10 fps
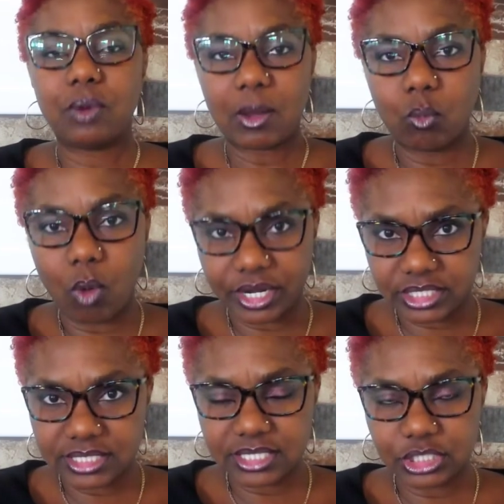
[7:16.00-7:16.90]
what
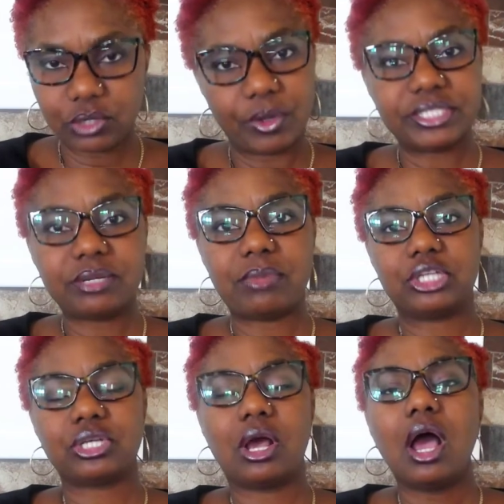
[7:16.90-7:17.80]
it is that you're going to
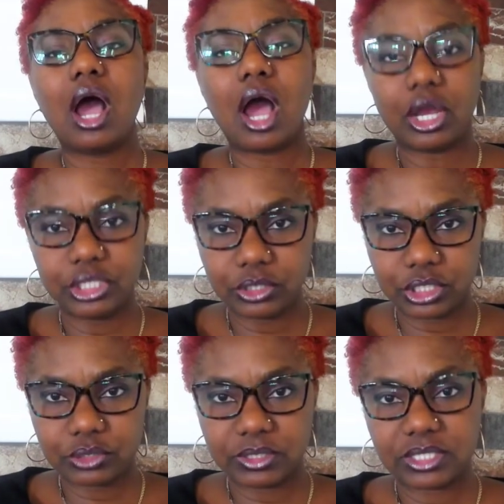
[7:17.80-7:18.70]
measure, how you're going
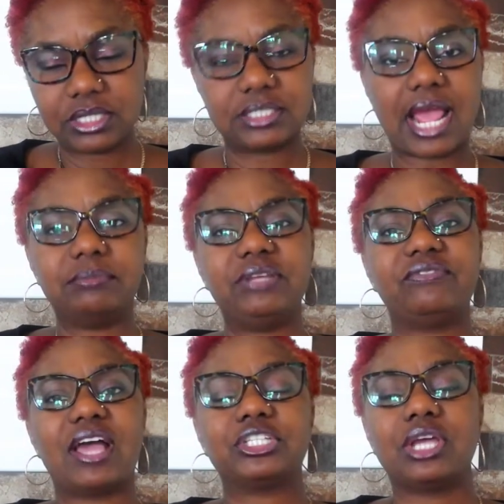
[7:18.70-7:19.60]
to do it in a timely
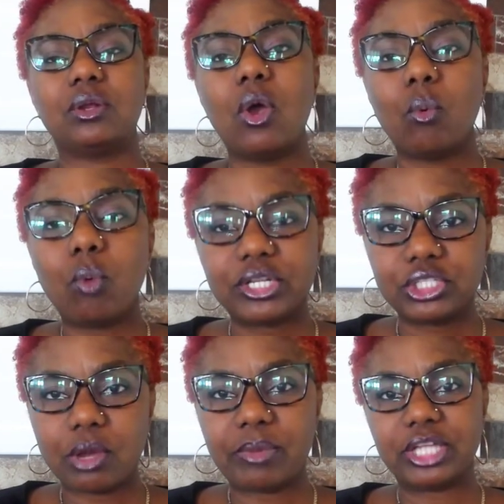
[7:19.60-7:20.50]
fashion, what's
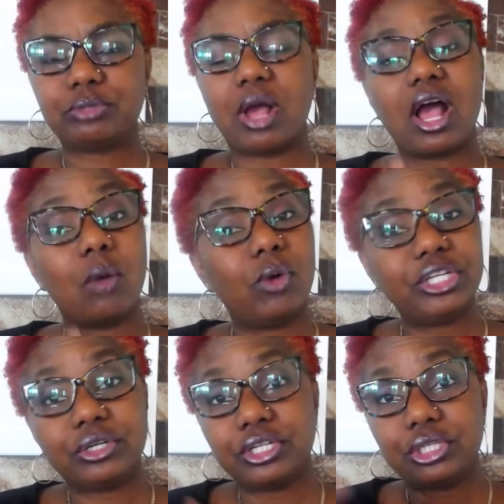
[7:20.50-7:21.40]
your benchmark, and what are
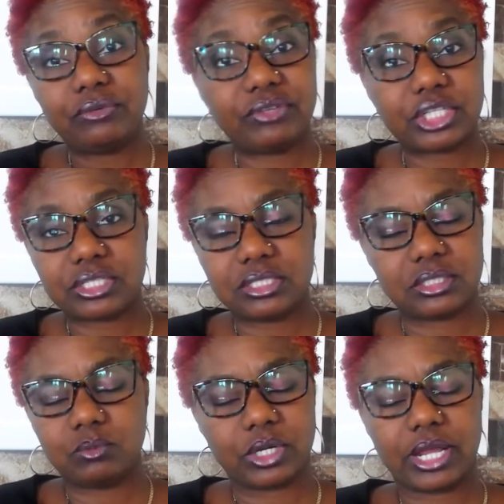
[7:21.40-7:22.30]
you going to do if it just
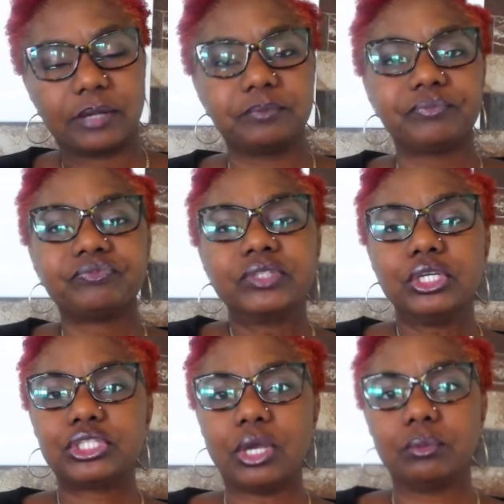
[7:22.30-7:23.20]
isn't working.
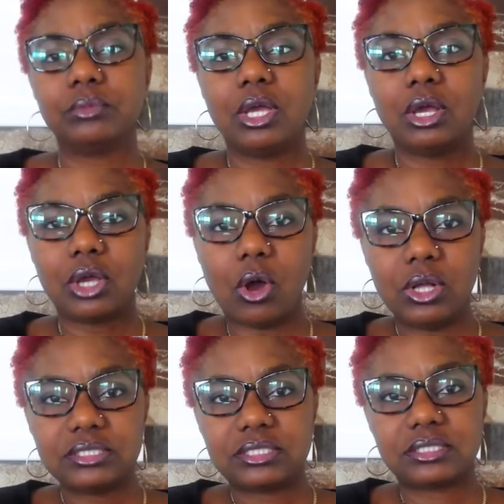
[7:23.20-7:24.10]
So
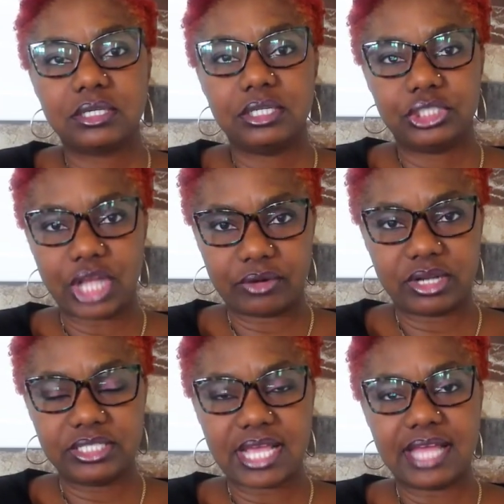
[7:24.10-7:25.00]
goals:
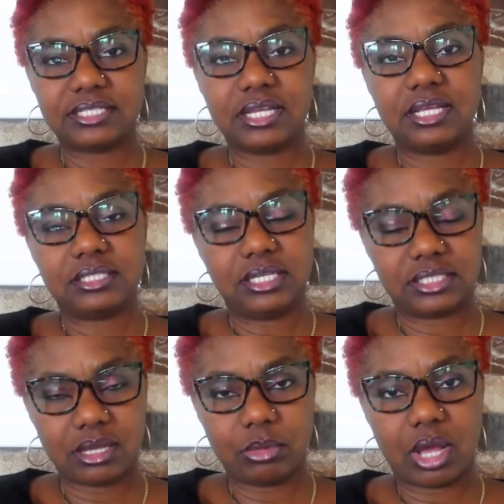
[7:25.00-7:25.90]
generally to enter
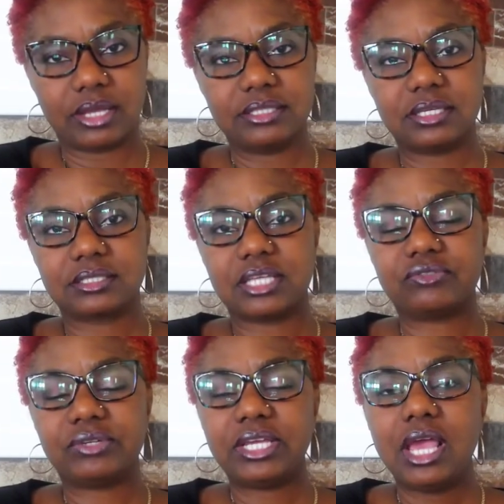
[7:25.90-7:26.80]
into a market
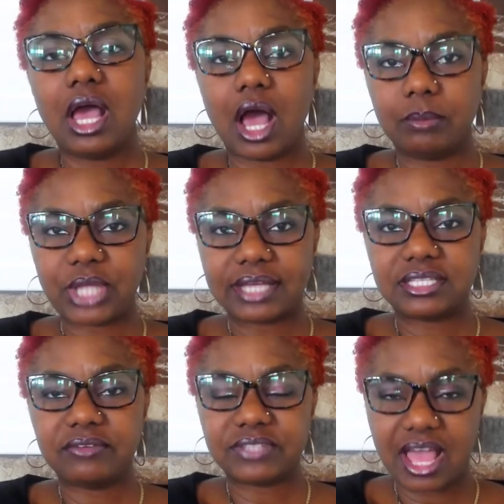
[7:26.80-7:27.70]
successfully.
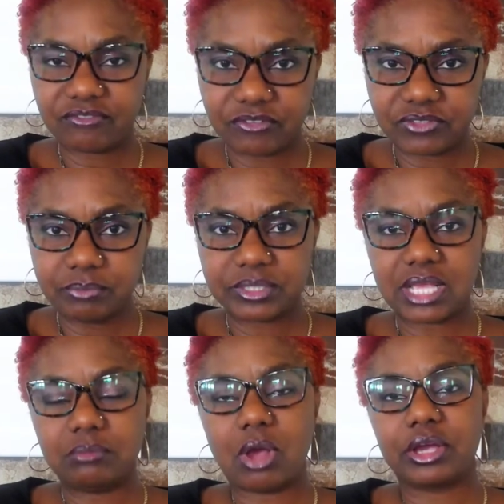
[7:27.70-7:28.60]
Objective: to have
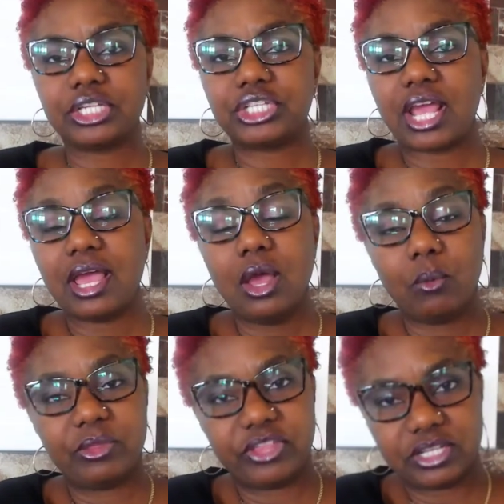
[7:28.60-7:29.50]
15% market share
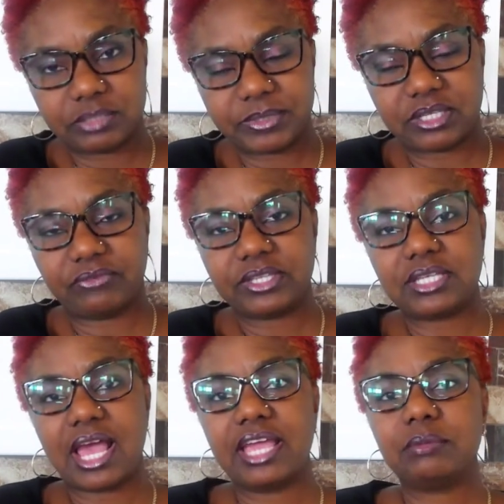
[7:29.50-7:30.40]
within a specific
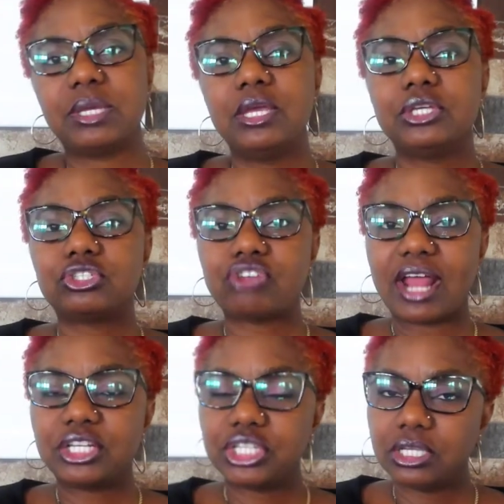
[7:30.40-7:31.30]
time.
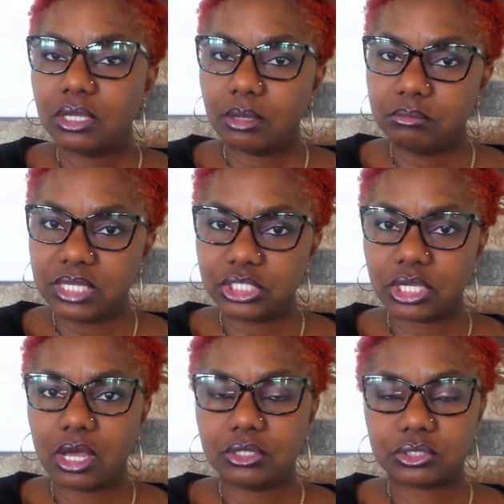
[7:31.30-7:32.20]
Strategy:
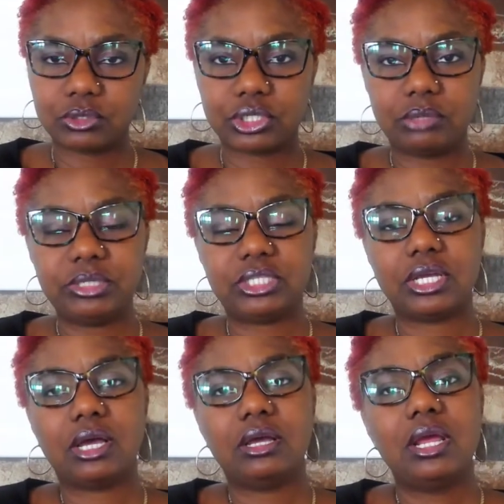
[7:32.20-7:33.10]
media, social
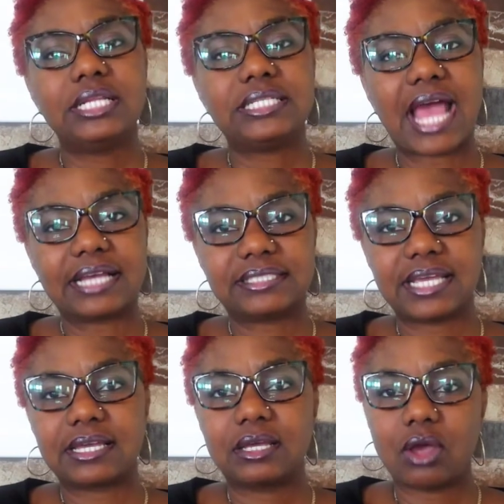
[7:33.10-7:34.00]
media.
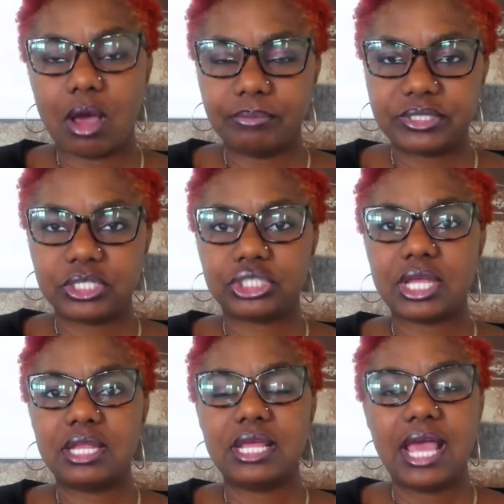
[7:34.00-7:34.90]
Tactic:
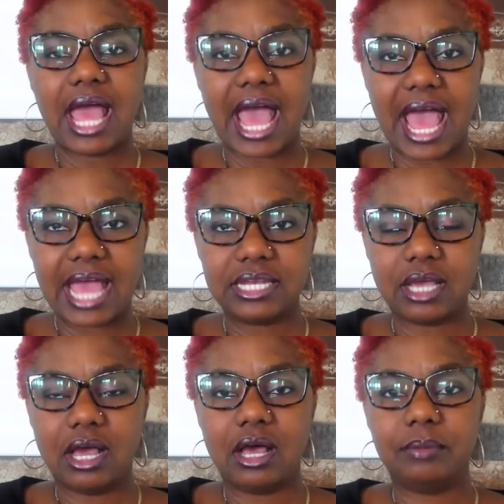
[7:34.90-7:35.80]
competition, and
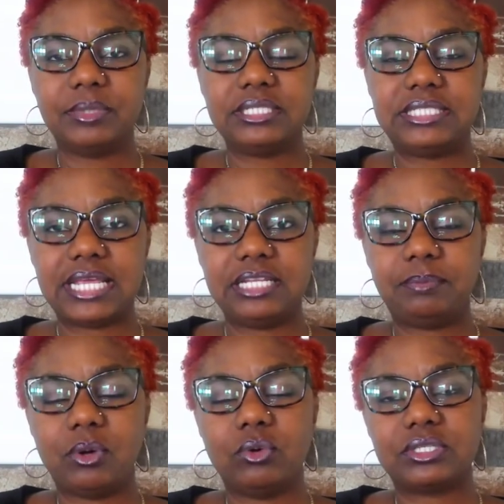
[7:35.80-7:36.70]
daily
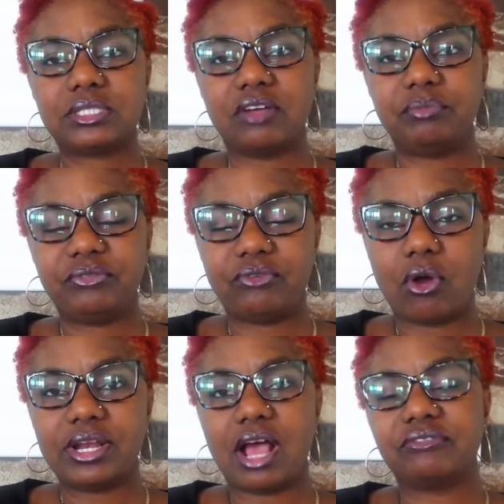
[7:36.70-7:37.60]
posts of
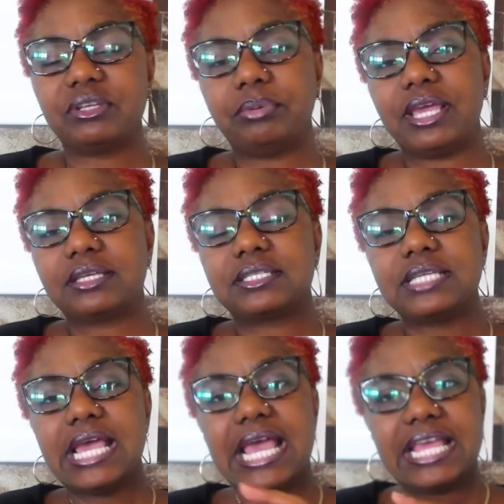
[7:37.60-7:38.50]
before and after pics.
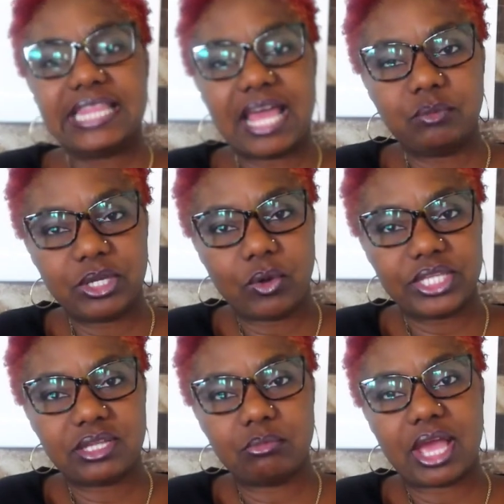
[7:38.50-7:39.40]
Then we're
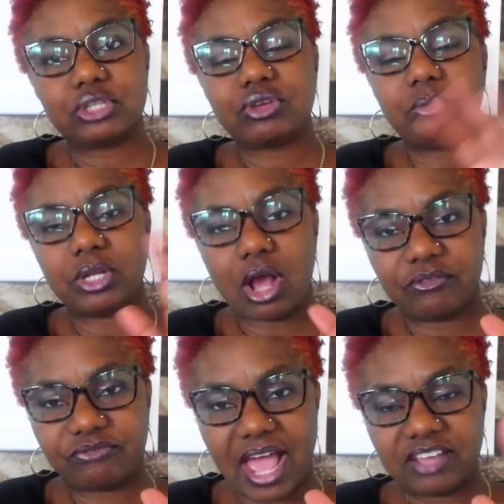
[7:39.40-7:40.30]
going to measure it with
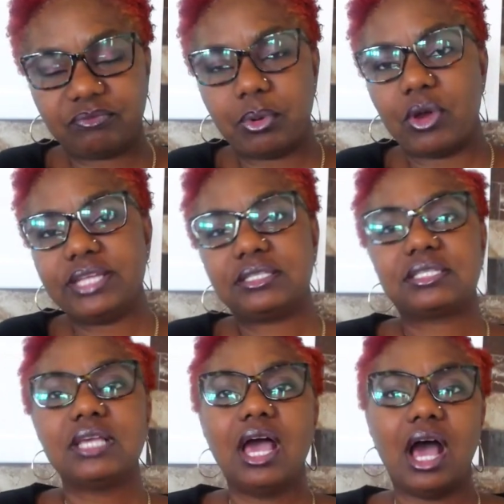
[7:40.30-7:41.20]
our 5
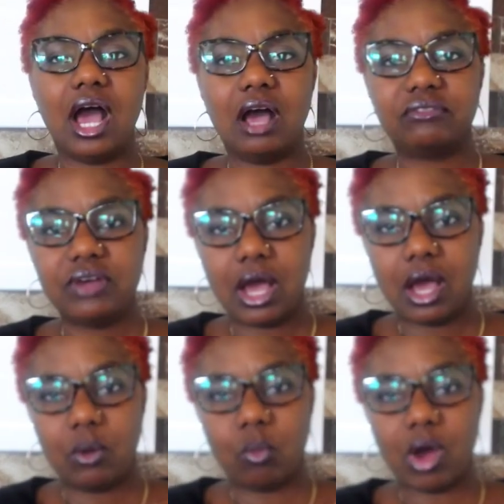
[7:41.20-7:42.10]
points of
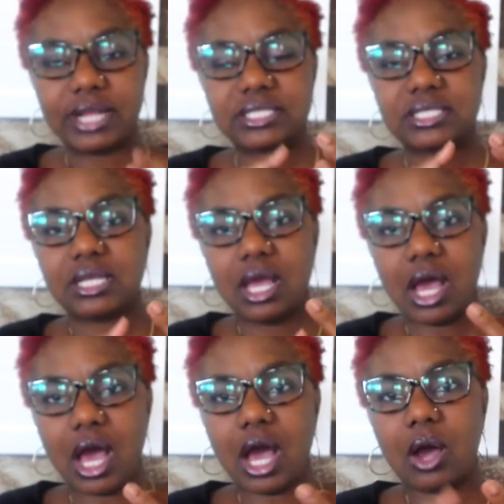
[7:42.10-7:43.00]
what,
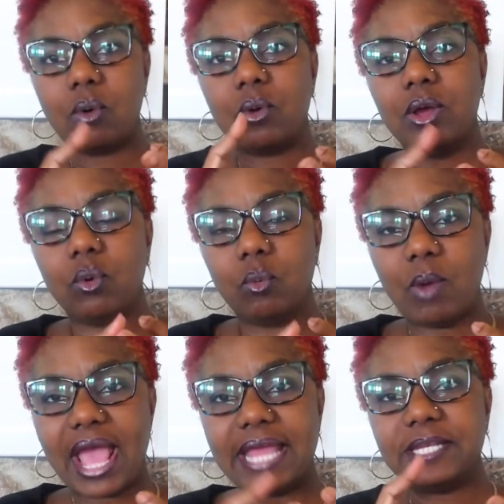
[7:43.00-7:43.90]
how,
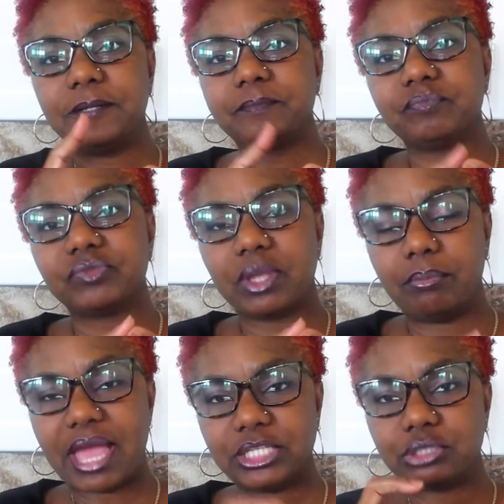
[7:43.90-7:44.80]
when,
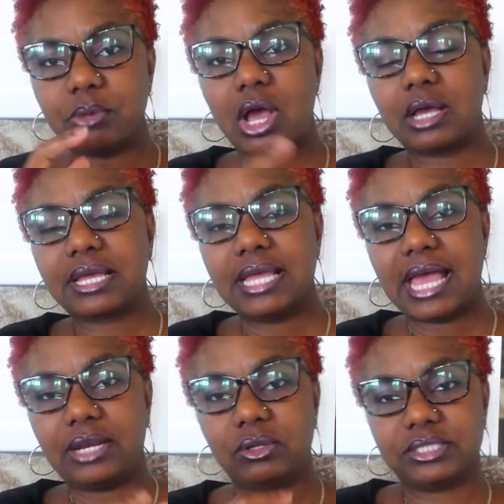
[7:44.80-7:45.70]
benchmark,
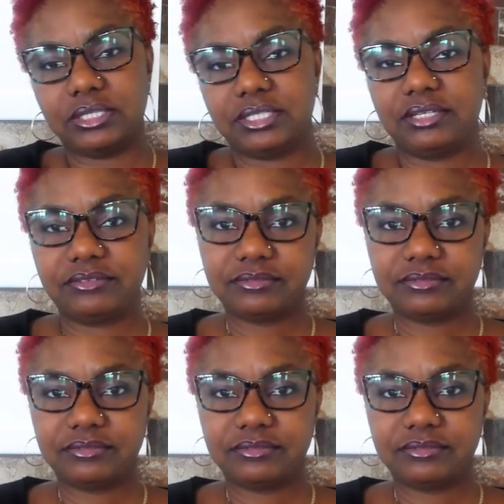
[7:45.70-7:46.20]
and alternative.